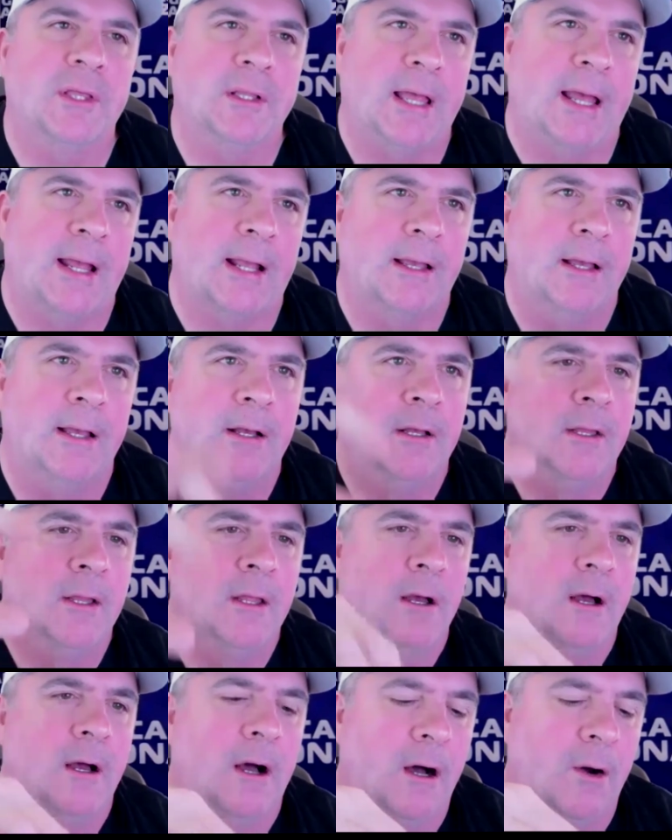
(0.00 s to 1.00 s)
Like,
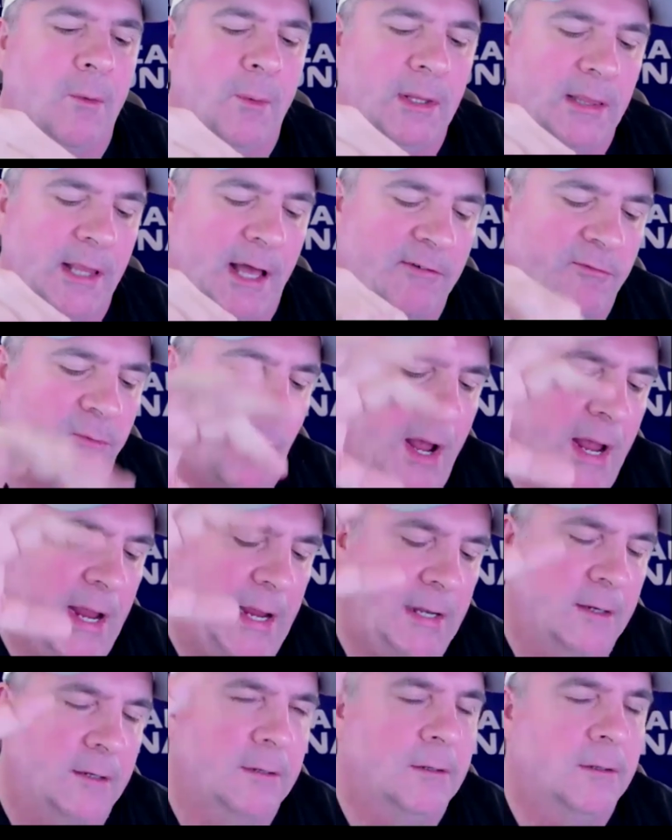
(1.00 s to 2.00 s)
oh, we love
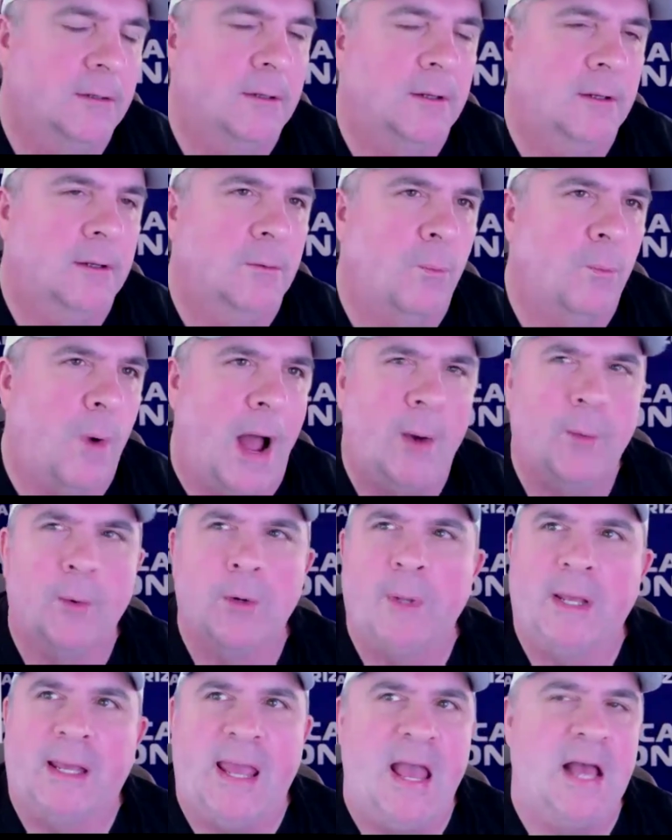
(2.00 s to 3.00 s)
Wayne. Why would
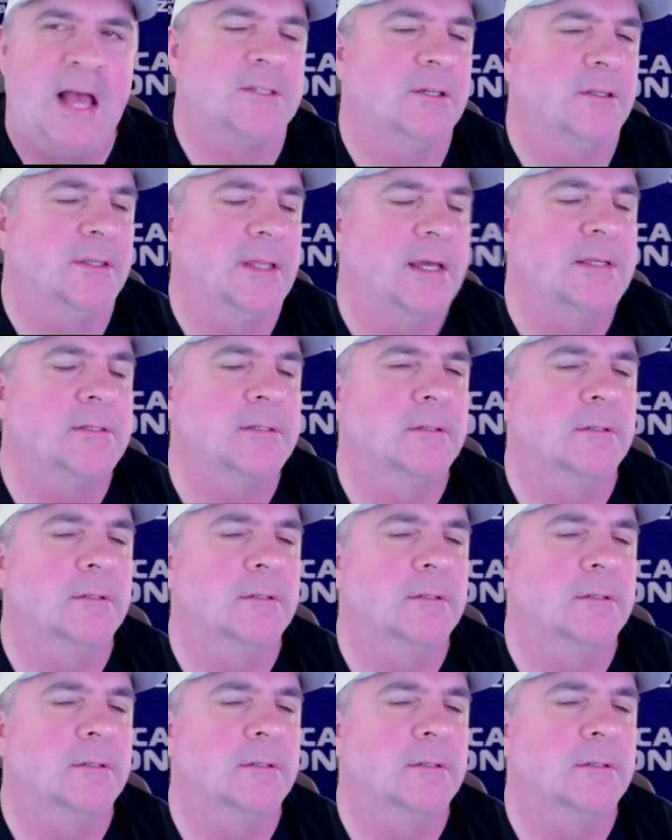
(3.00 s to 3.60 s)
we cancel this?